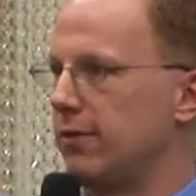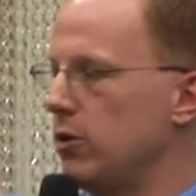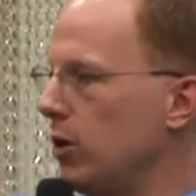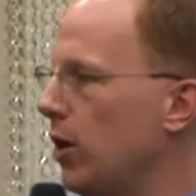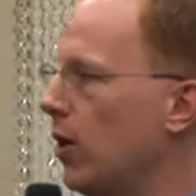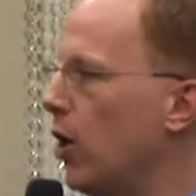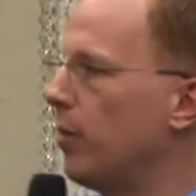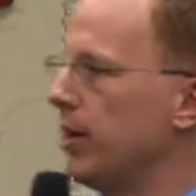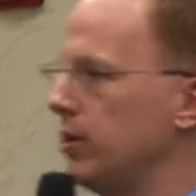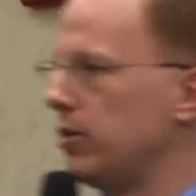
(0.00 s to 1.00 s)
If you go
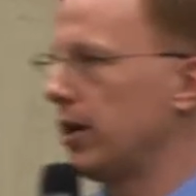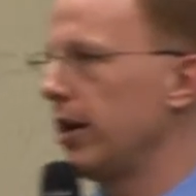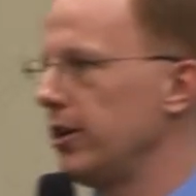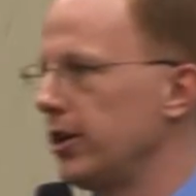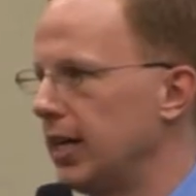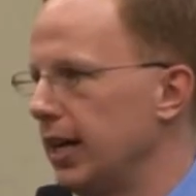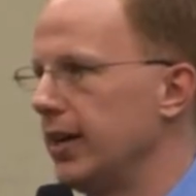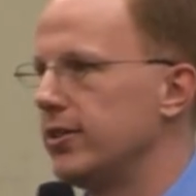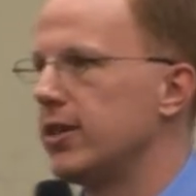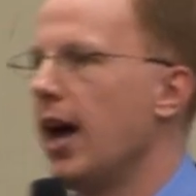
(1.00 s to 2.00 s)
home and you tell your
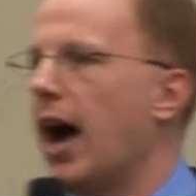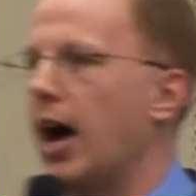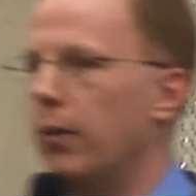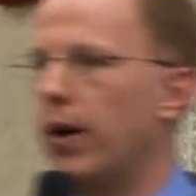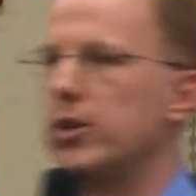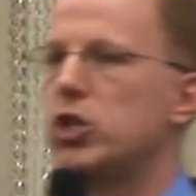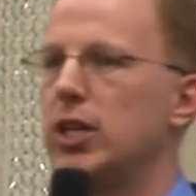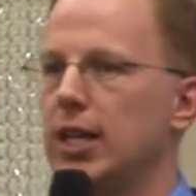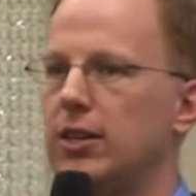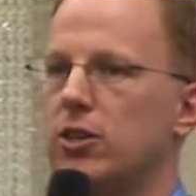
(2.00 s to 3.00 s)
kids, I want you
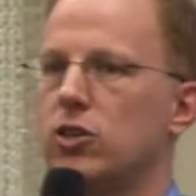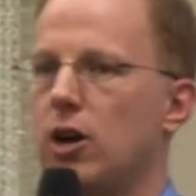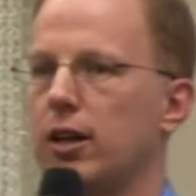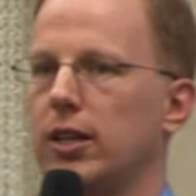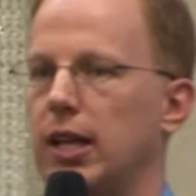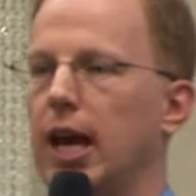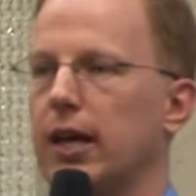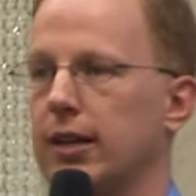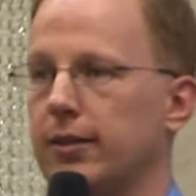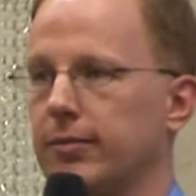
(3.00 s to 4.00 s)
to eat this chocolate
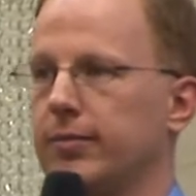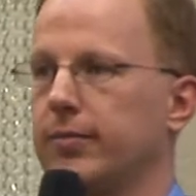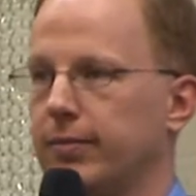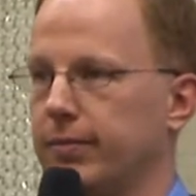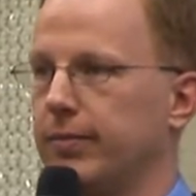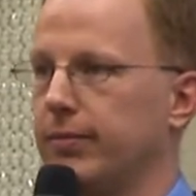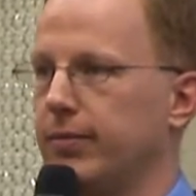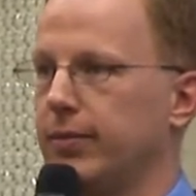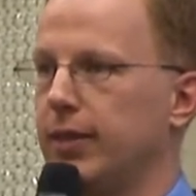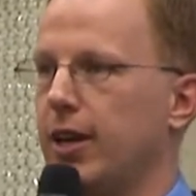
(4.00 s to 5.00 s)
cake,
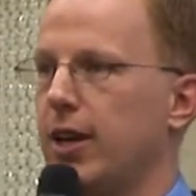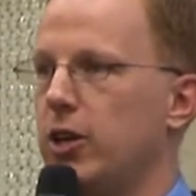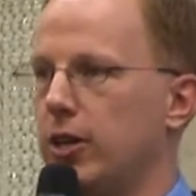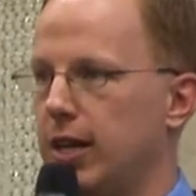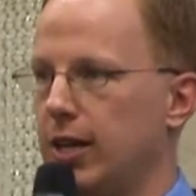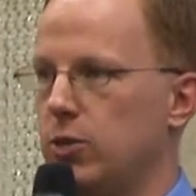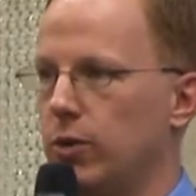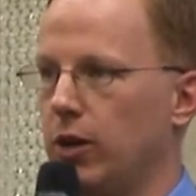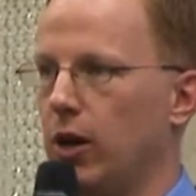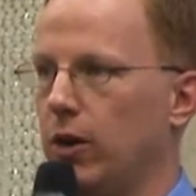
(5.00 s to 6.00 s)
your kids
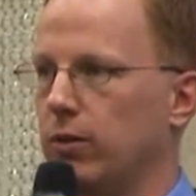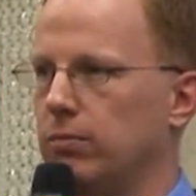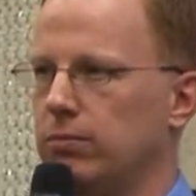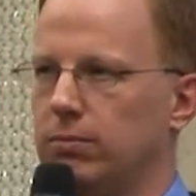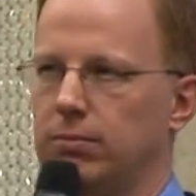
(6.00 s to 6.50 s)
will go,